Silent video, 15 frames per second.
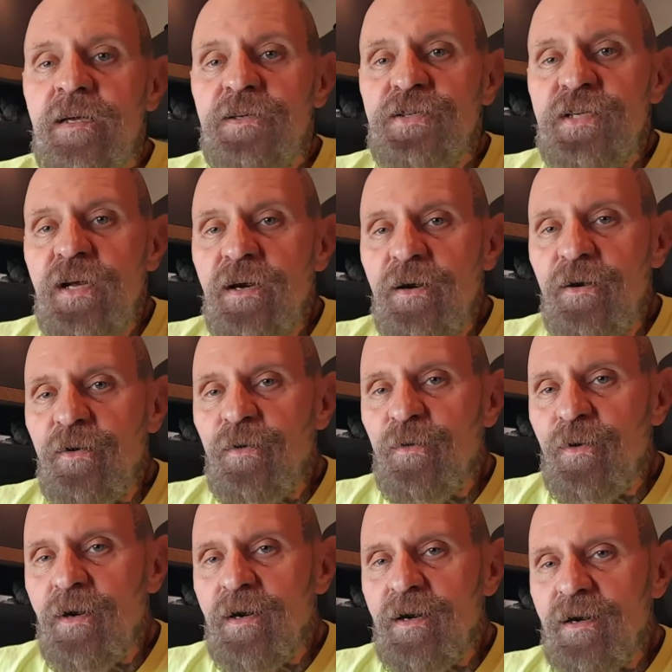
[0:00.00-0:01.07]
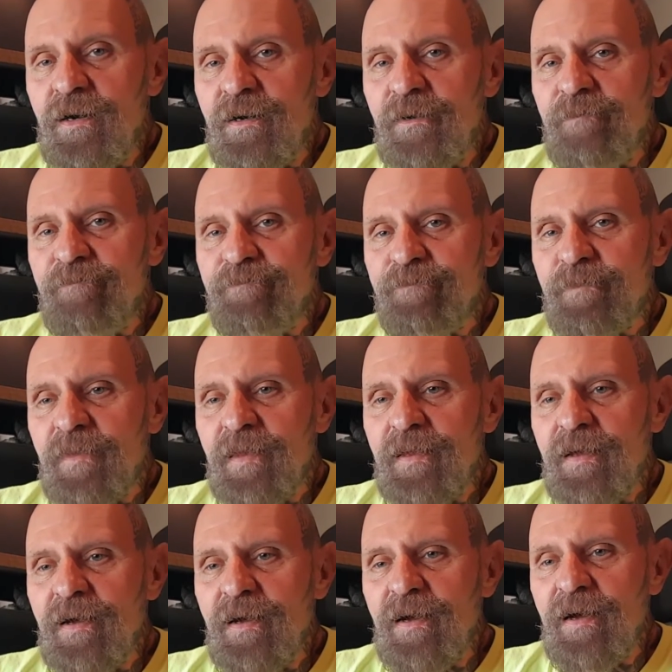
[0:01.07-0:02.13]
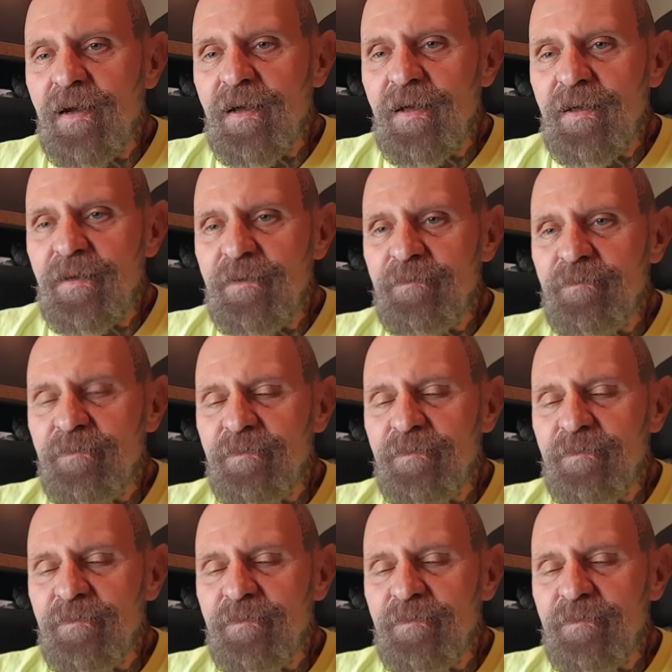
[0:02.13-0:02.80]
So uh, I